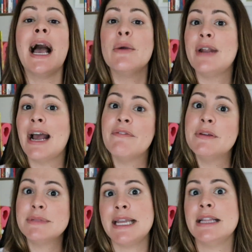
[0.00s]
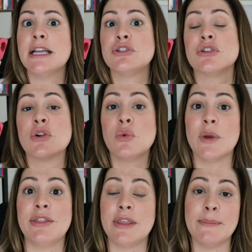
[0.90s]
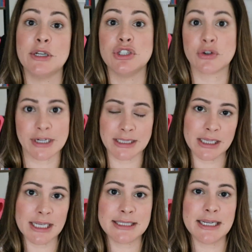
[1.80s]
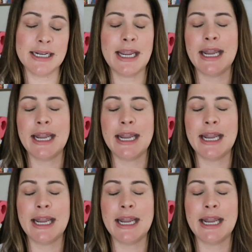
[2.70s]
I would have them take that journal with them during the lesson,